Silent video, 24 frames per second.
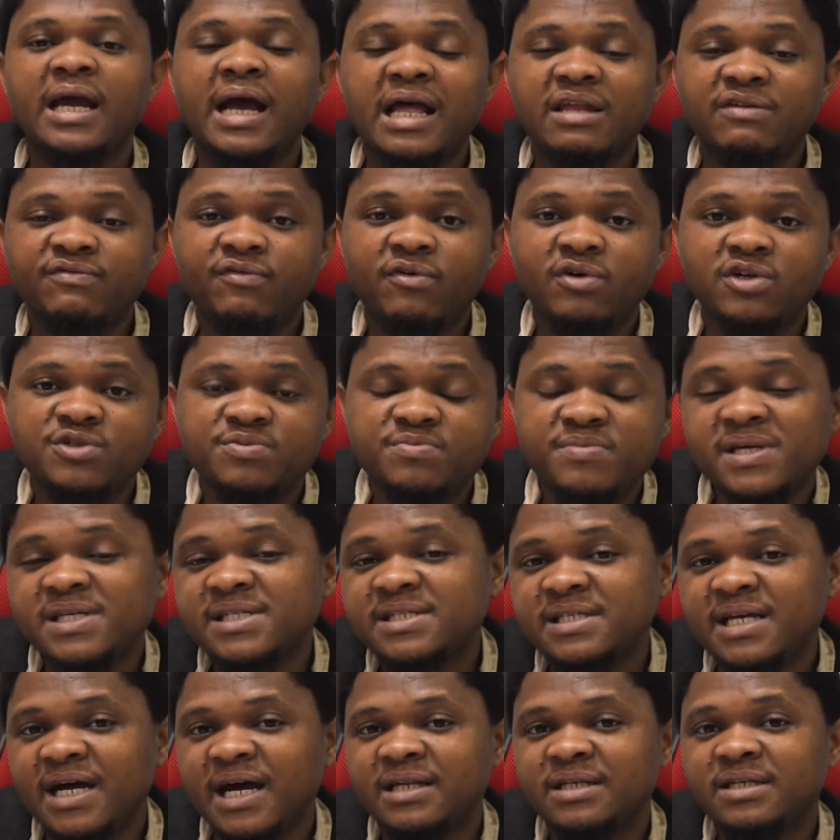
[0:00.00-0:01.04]
At fault
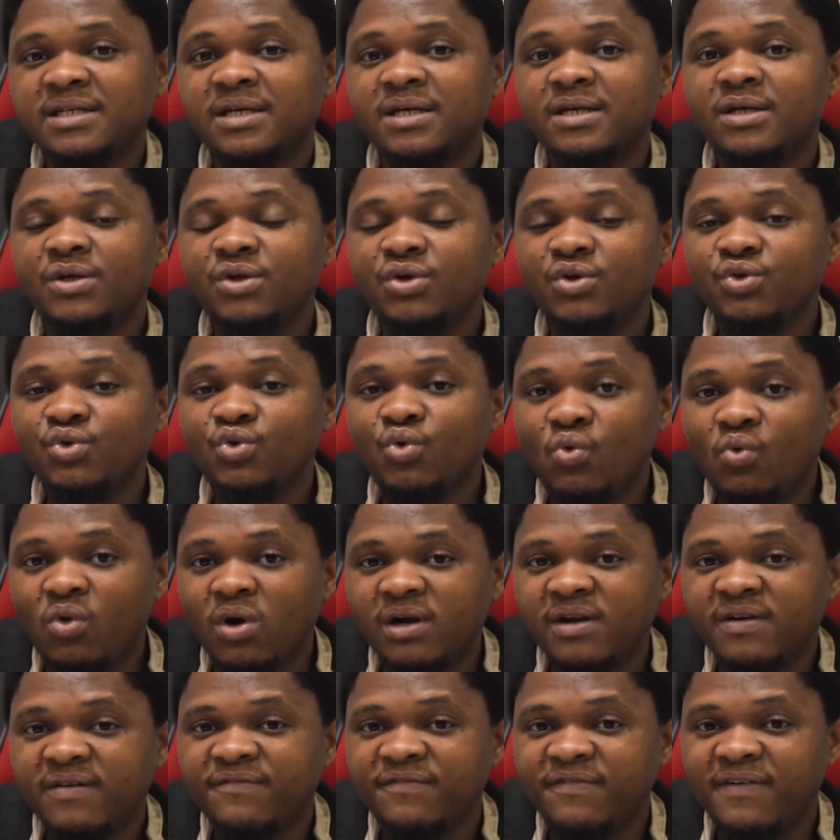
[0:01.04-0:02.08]
means that you
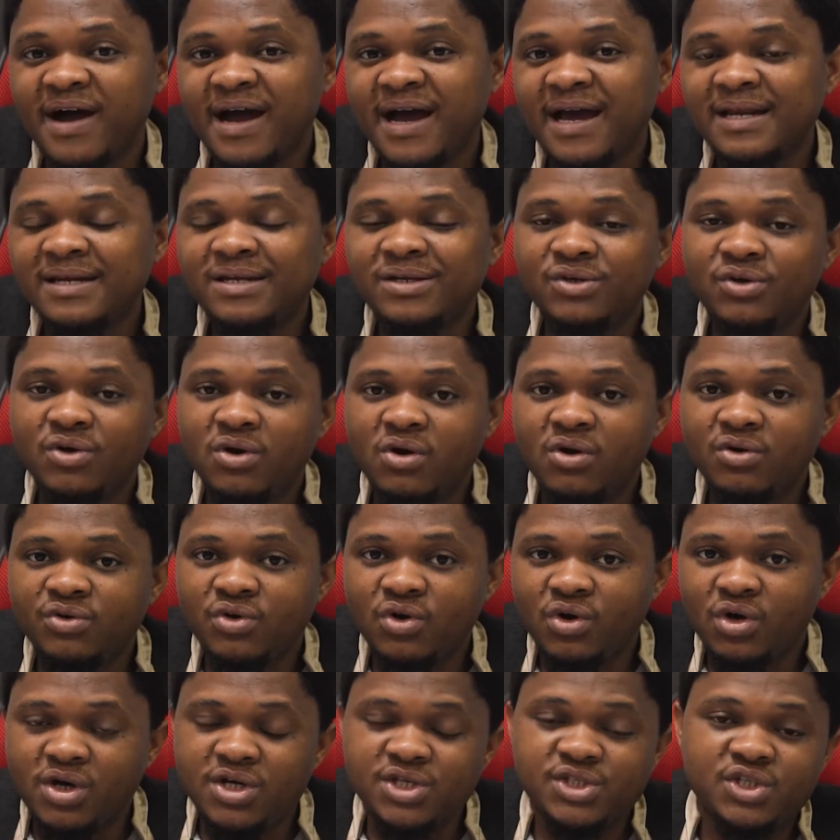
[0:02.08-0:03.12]
qualified
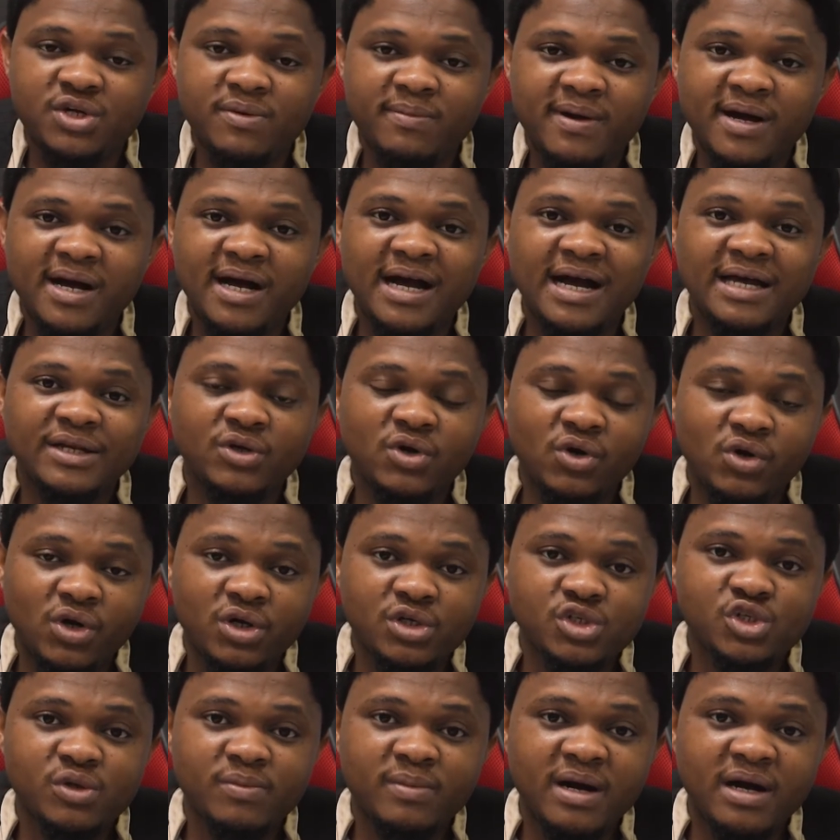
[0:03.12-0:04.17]
your customer, and
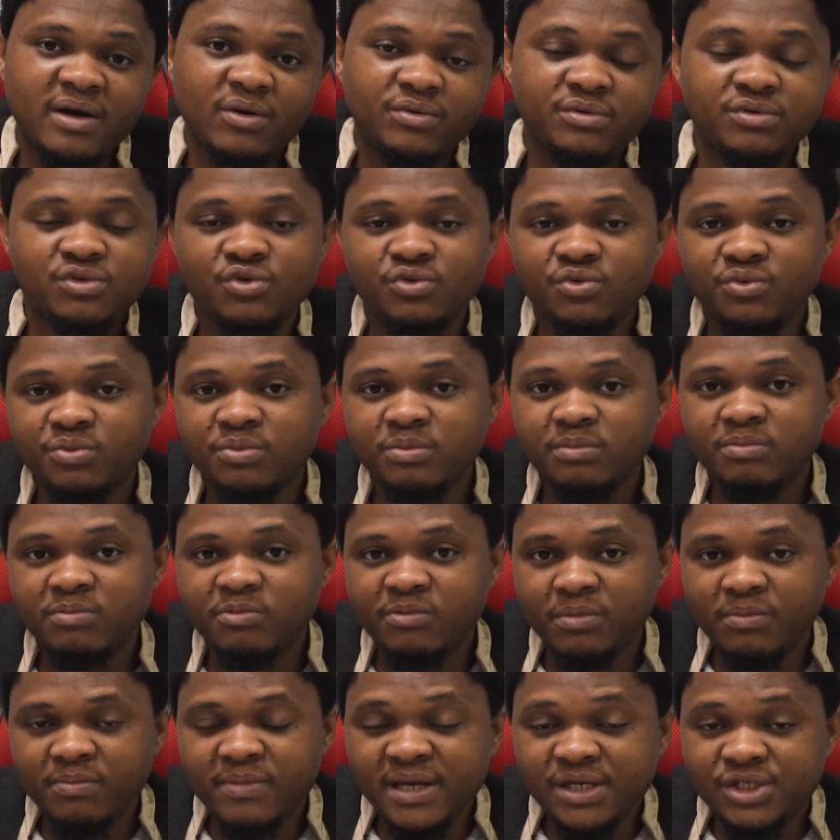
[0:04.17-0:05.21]
you
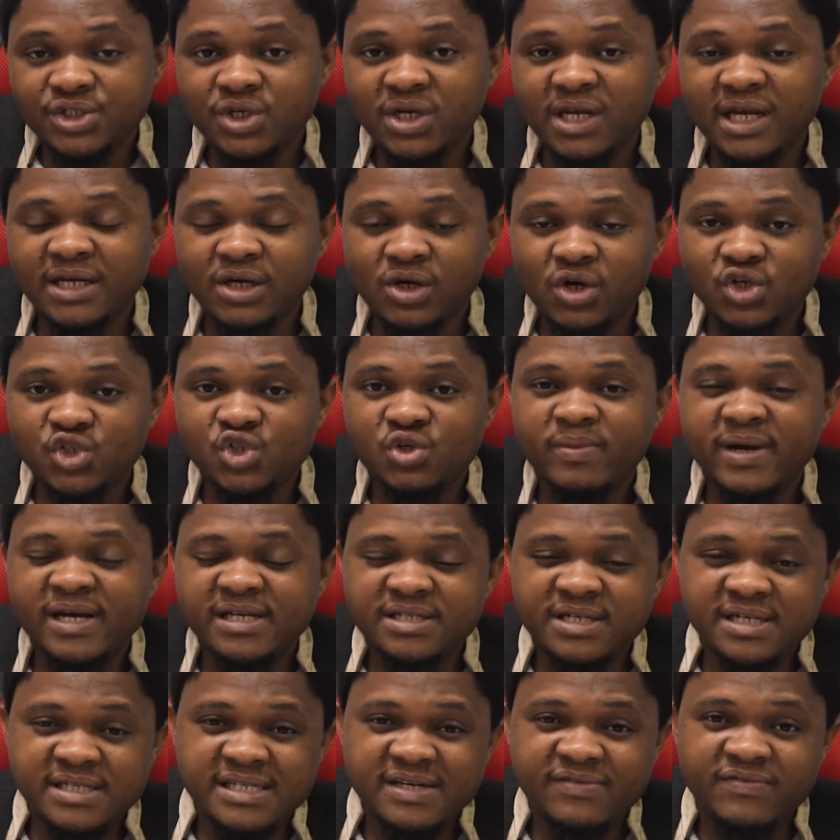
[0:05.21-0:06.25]
made sure that the customer
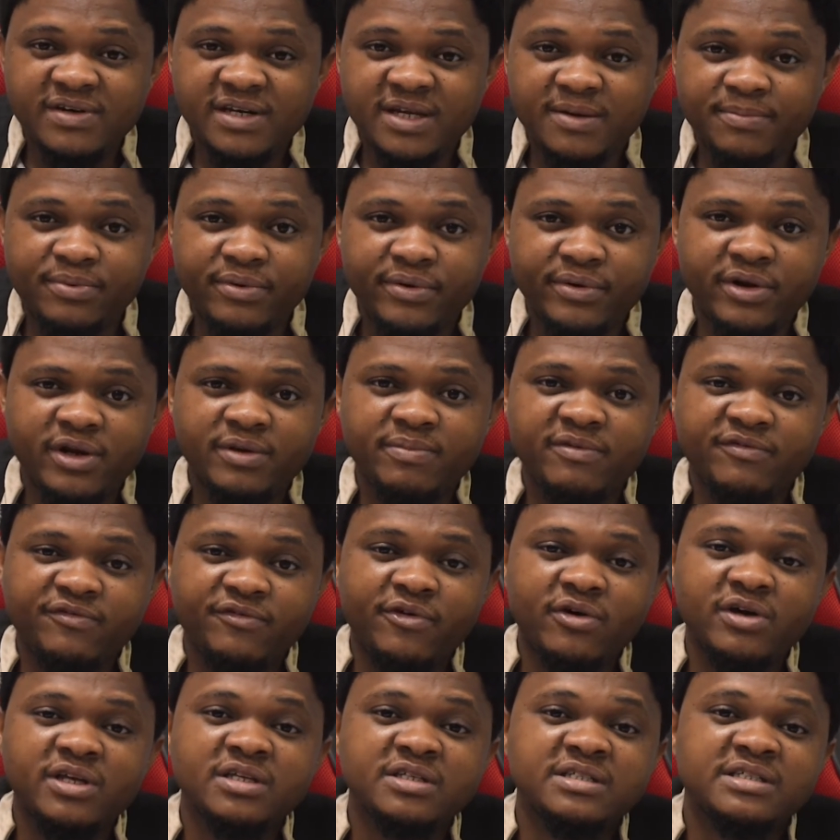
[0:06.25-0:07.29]
is receiving the product
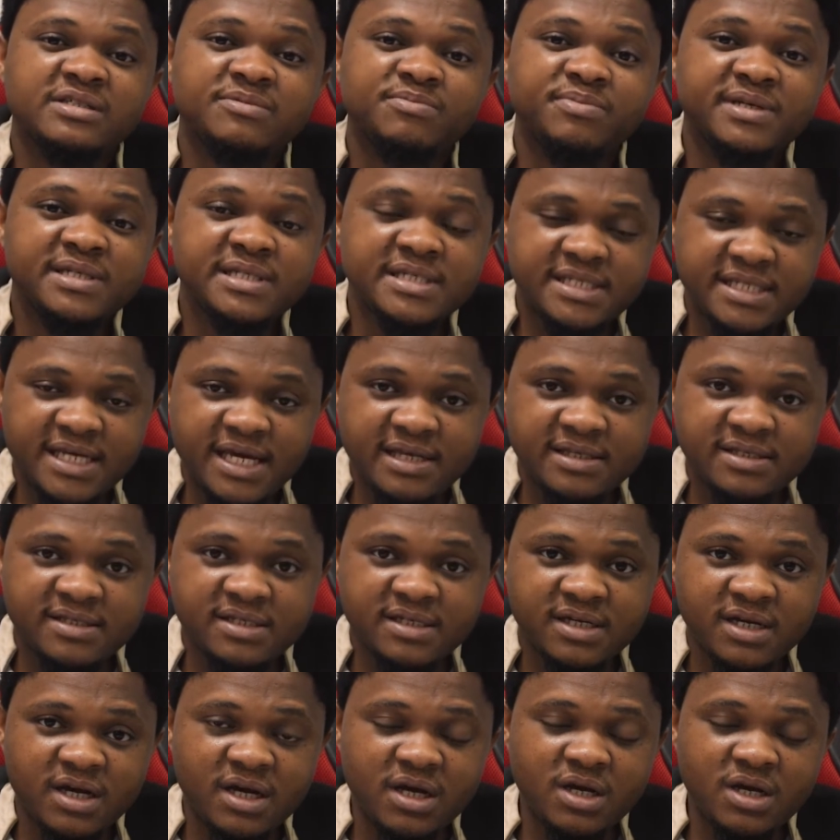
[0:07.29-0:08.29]
before it's been sent.